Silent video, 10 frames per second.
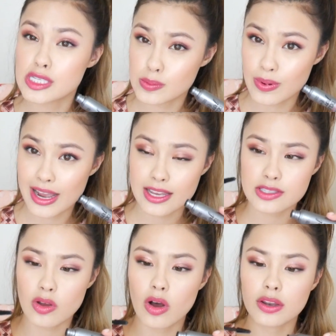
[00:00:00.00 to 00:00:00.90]

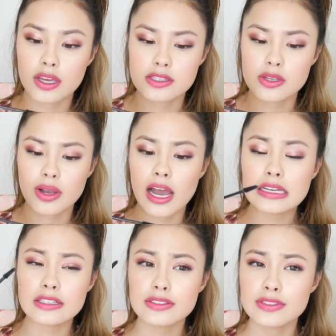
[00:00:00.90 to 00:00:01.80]
spikes on it. So
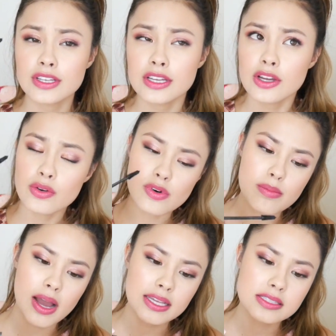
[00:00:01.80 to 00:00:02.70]
kind of
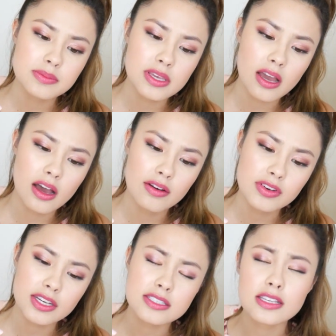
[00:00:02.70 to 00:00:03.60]
reminds me of,
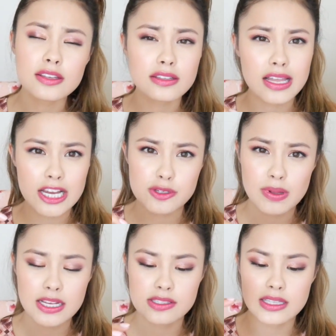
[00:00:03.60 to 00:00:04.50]
not necessarily the Lash Blast.